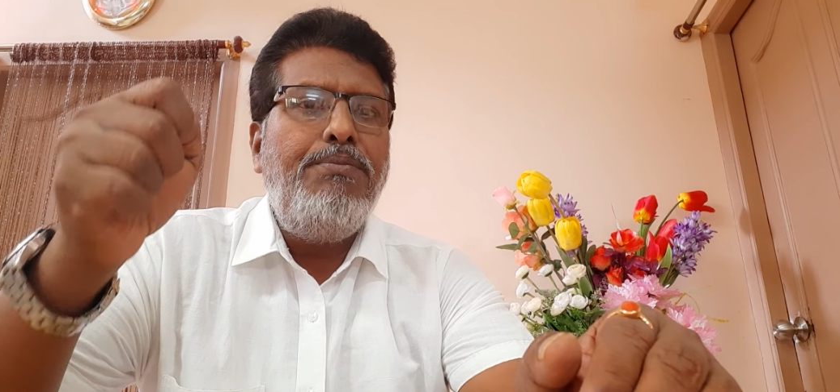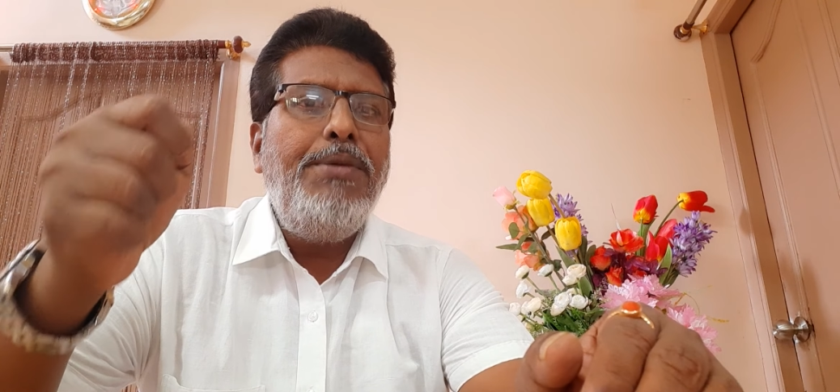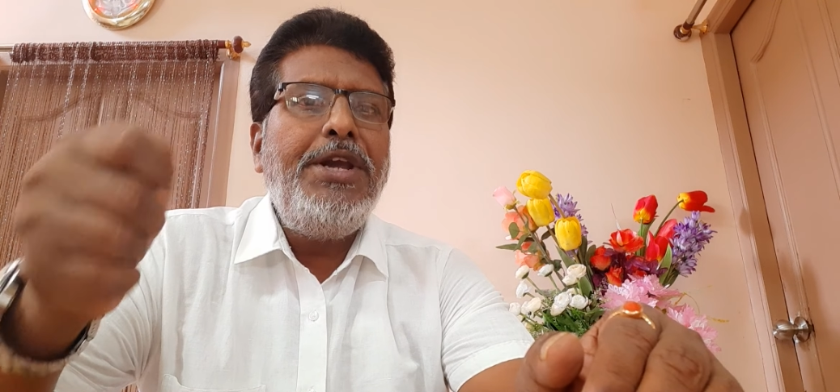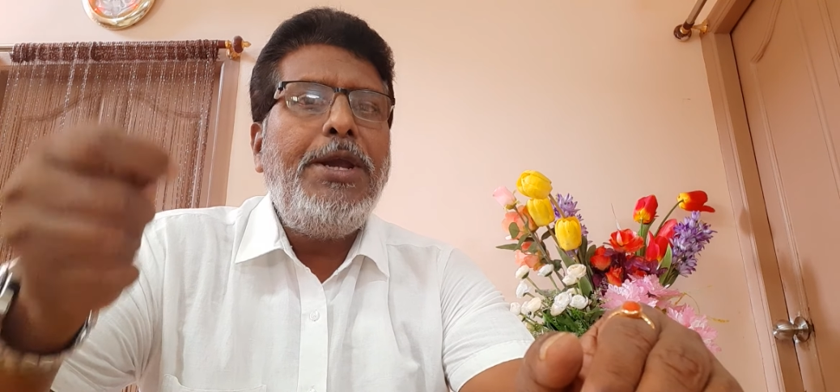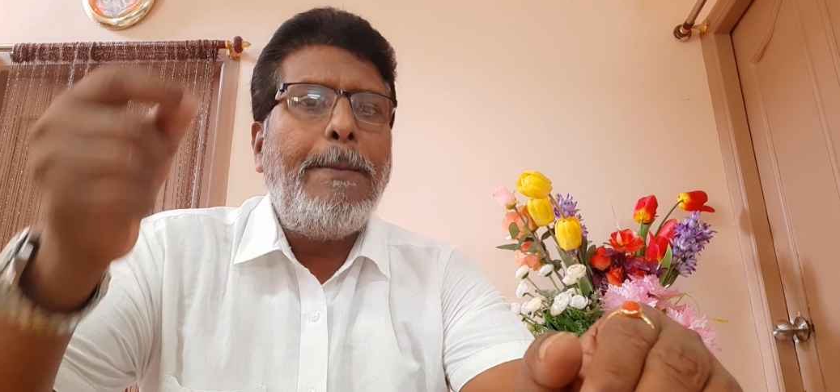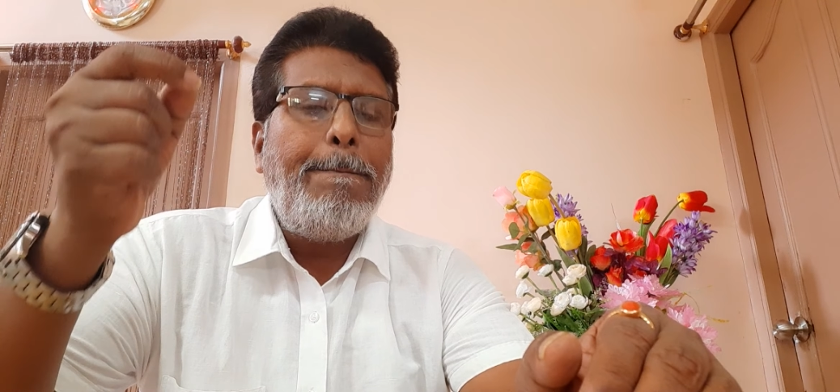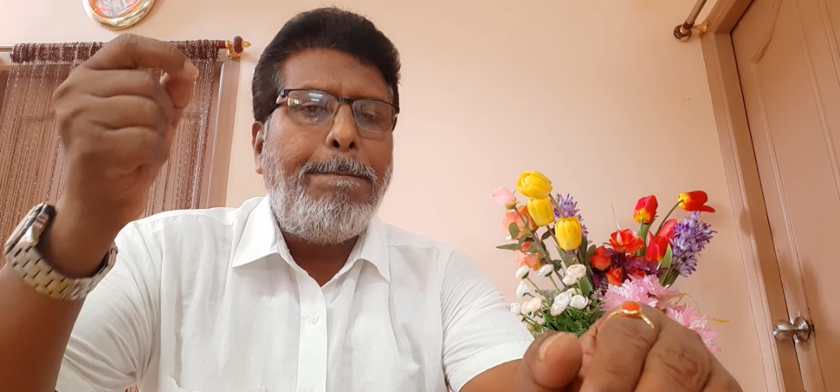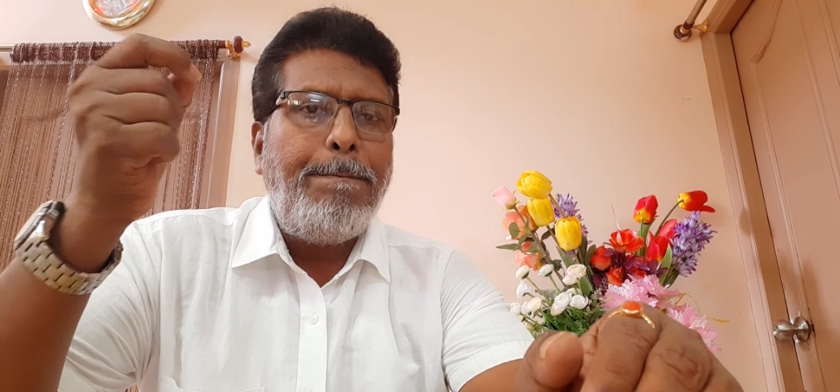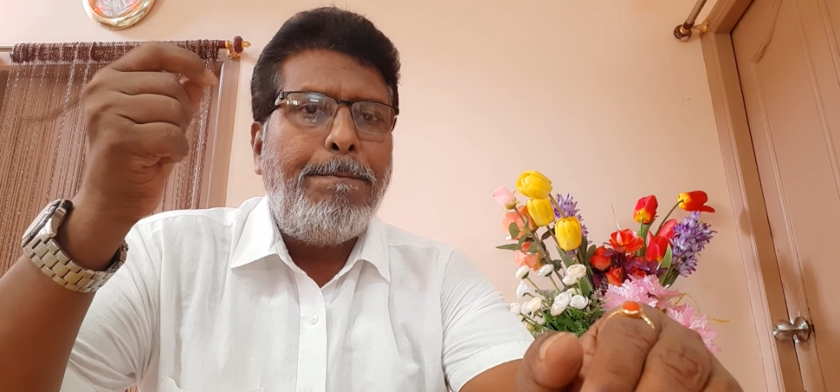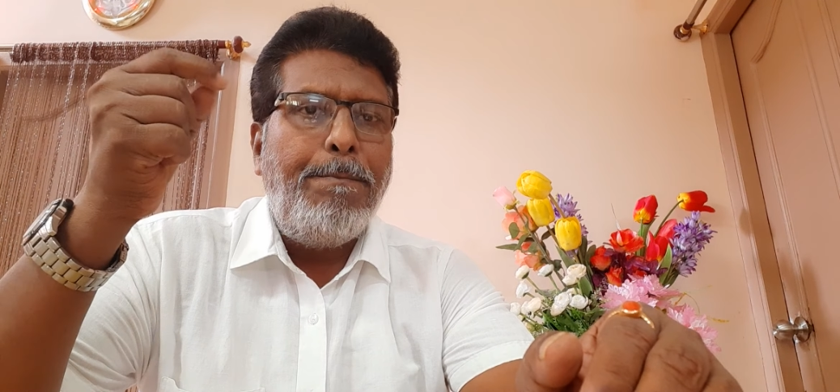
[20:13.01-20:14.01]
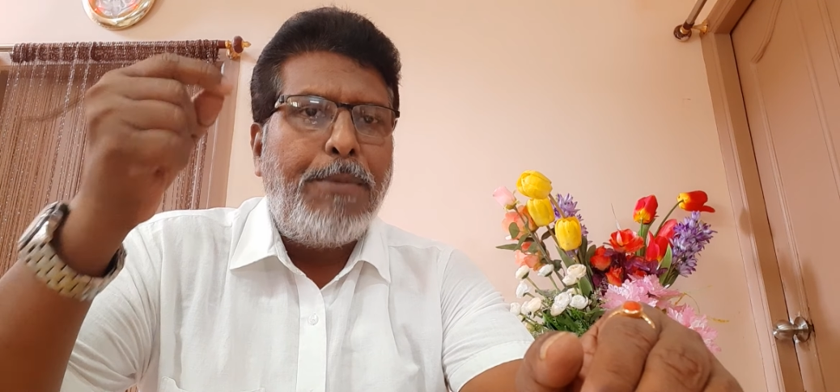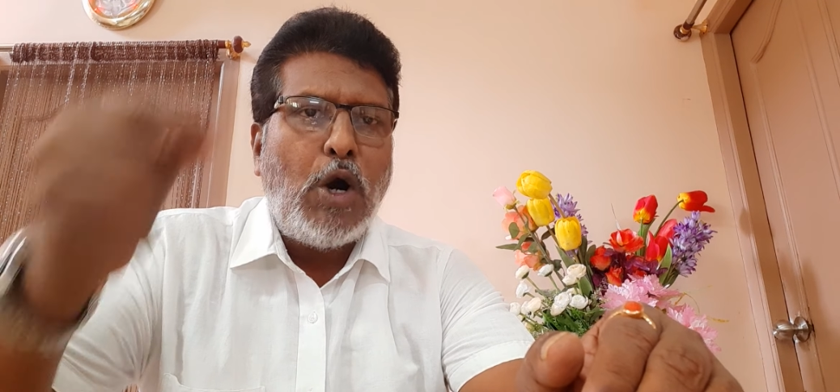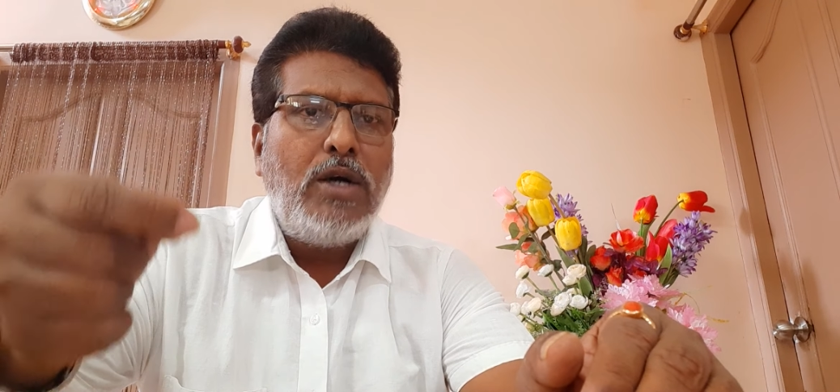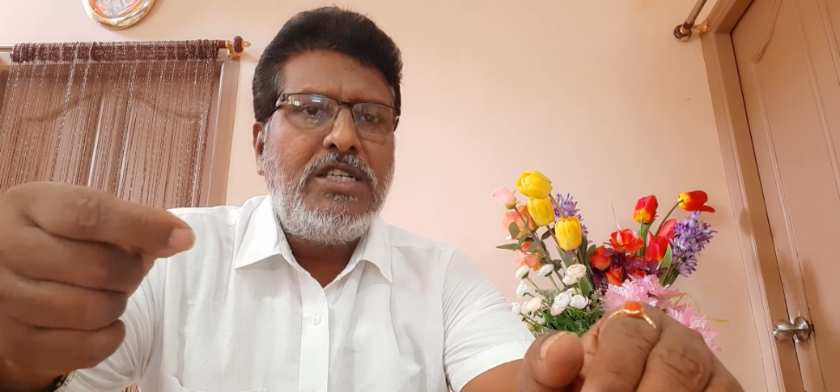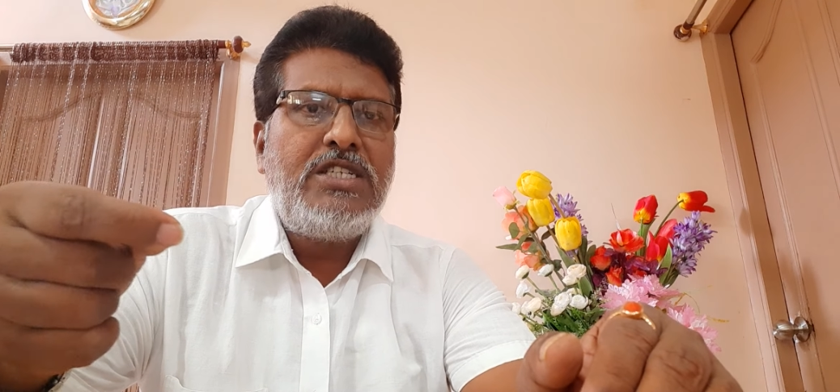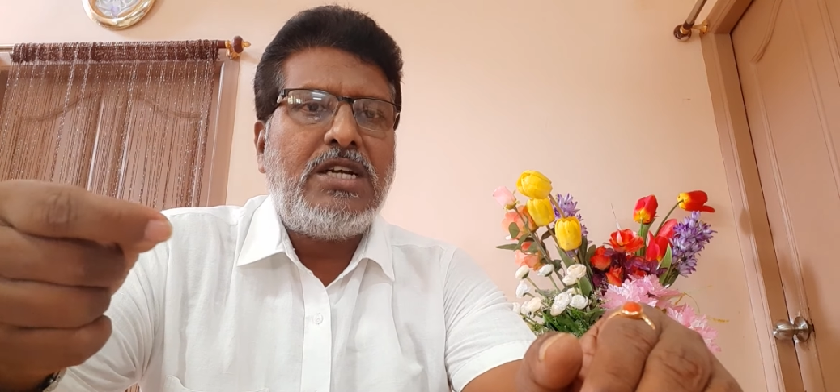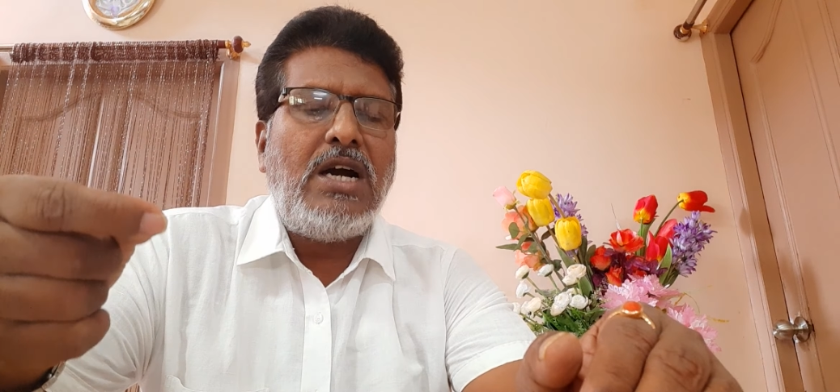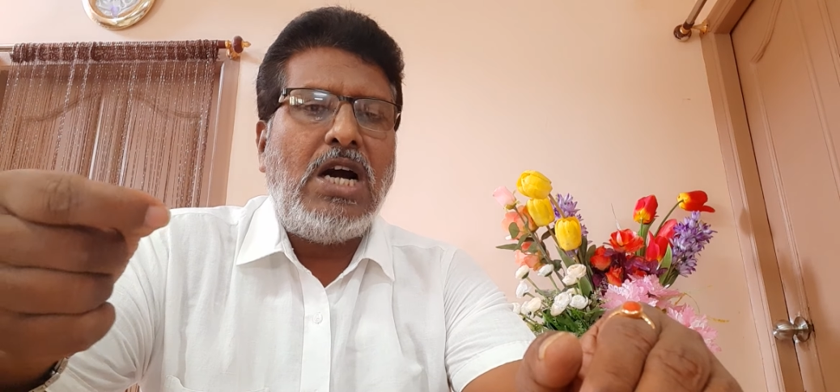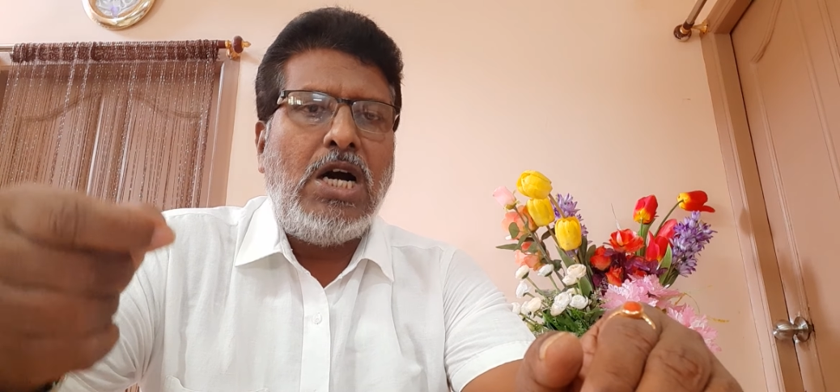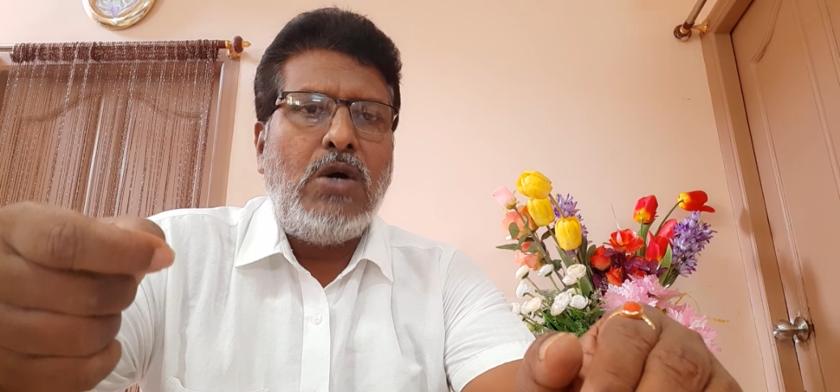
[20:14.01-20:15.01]
be brought
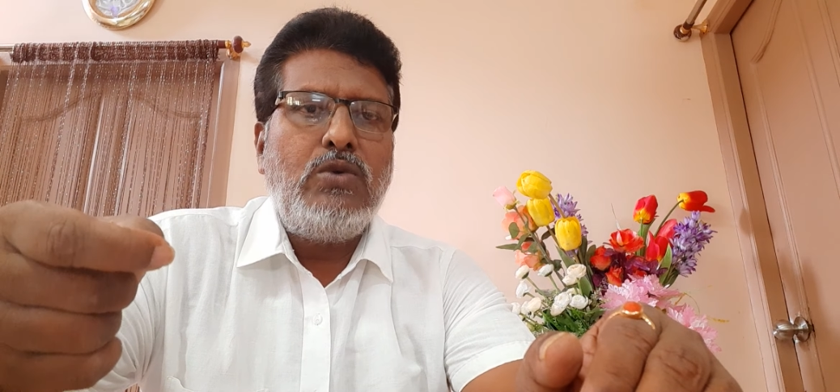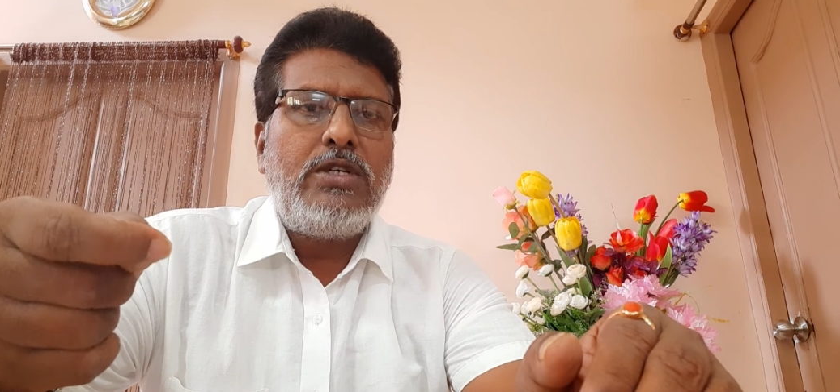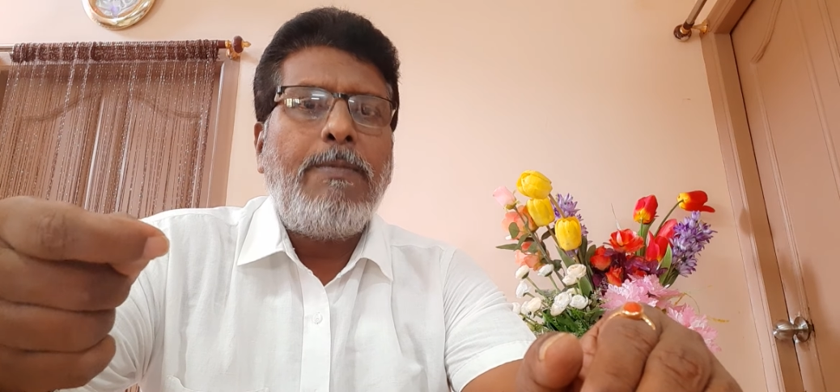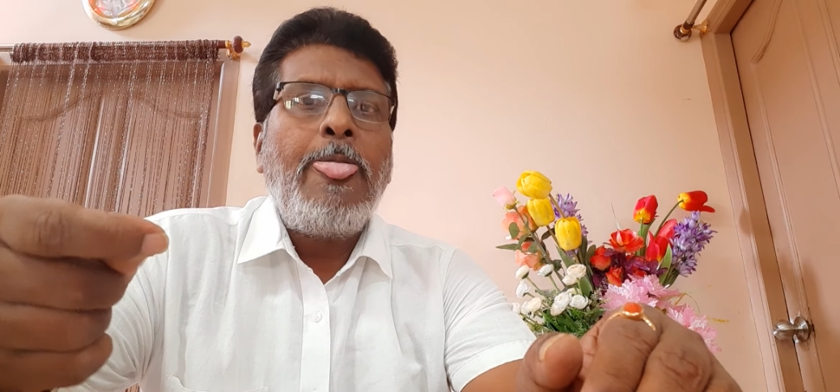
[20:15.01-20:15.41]
out